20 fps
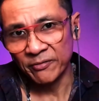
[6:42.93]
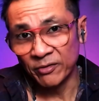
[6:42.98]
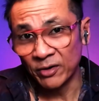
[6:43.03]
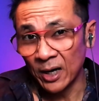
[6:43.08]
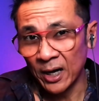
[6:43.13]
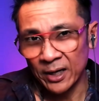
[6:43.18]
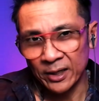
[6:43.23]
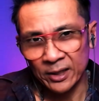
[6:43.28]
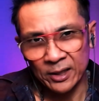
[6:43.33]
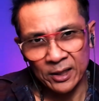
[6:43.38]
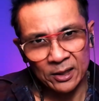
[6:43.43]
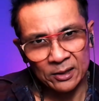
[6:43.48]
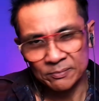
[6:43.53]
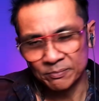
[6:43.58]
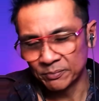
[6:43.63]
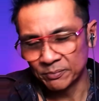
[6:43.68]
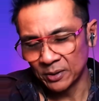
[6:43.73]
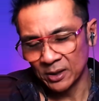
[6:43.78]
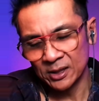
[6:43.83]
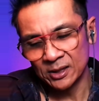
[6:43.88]
If you like it,
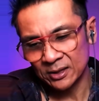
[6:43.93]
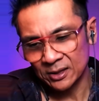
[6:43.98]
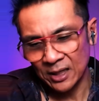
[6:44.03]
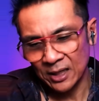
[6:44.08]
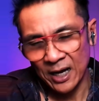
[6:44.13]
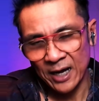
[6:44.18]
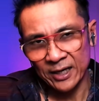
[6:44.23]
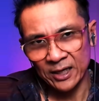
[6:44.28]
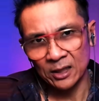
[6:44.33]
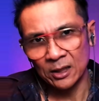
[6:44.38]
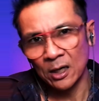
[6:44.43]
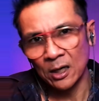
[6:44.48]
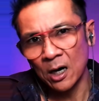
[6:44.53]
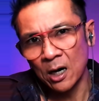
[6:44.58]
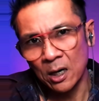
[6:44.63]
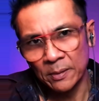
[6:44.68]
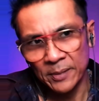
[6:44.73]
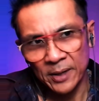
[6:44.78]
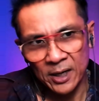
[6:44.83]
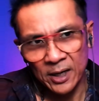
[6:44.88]
please like and
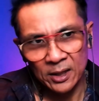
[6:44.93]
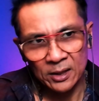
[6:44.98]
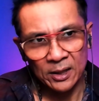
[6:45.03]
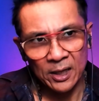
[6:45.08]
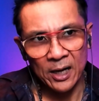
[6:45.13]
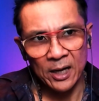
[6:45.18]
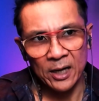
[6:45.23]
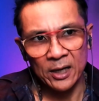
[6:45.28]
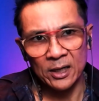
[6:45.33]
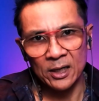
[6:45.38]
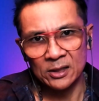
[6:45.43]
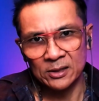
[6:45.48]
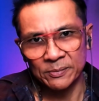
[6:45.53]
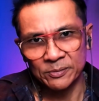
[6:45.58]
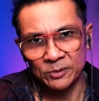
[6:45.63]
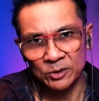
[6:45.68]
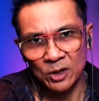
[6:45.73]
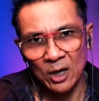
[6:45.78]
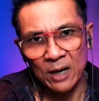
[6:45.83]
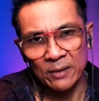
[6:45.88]
comment and
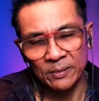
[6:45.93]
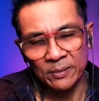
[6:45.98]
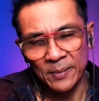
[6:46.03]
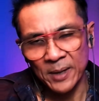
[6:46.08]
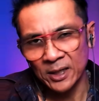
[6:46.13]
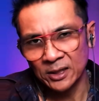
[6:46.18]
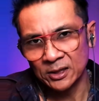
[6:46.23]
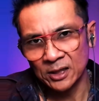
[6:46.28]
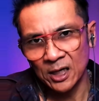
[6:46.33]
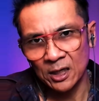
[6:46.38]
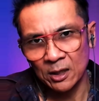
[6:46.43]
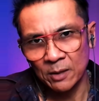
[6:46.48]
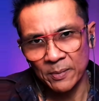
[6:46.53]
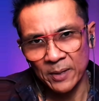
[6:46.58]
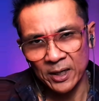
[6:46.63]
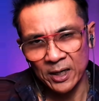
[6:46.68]
subscribe to my channel.